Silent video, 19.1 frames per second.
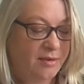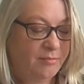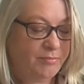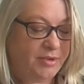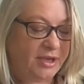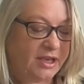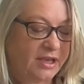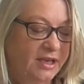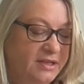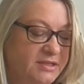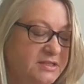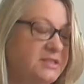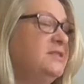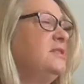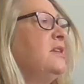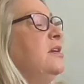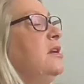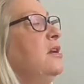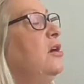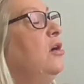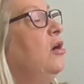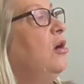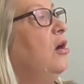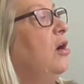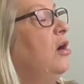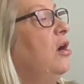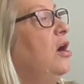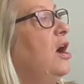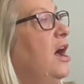Because
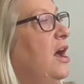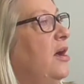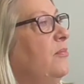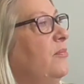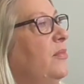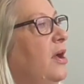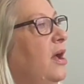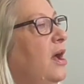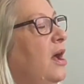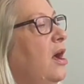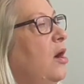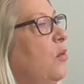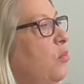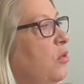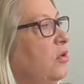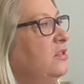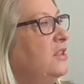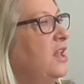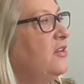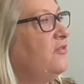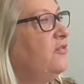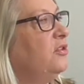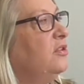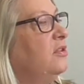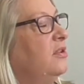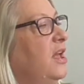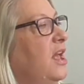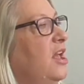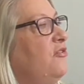at one
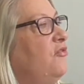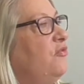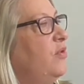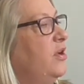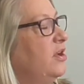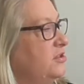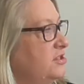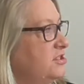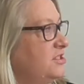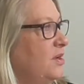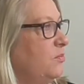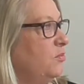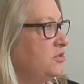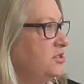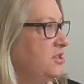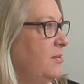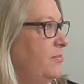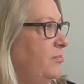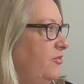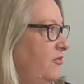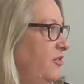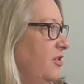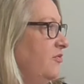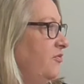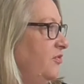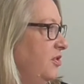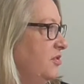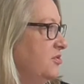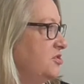level, if we understand what our
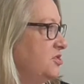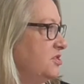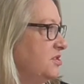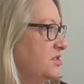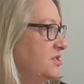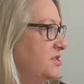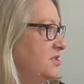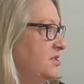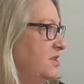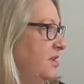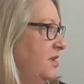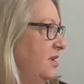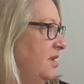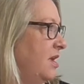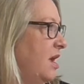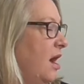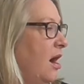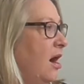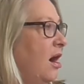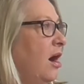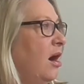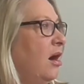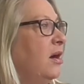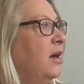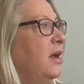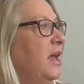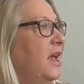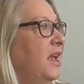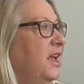preferred futures
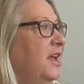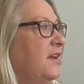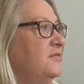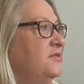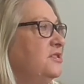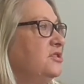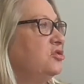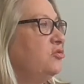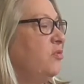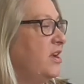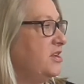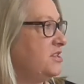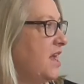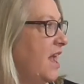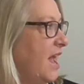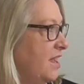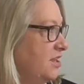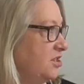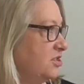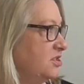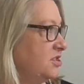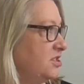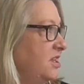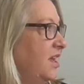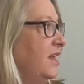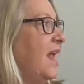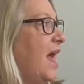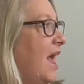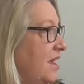are, it gives us greater
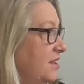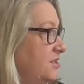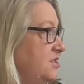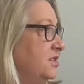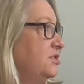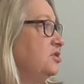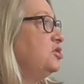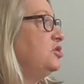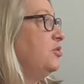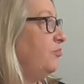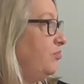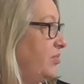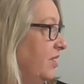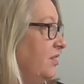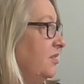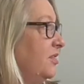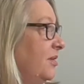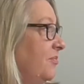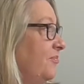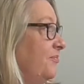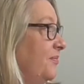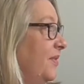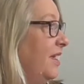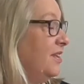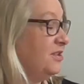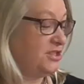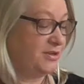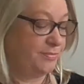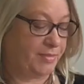agency in acting to bring them
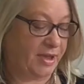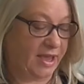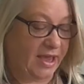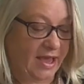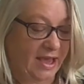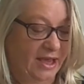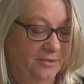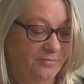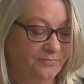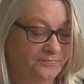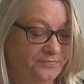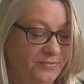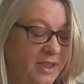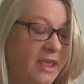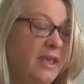into being.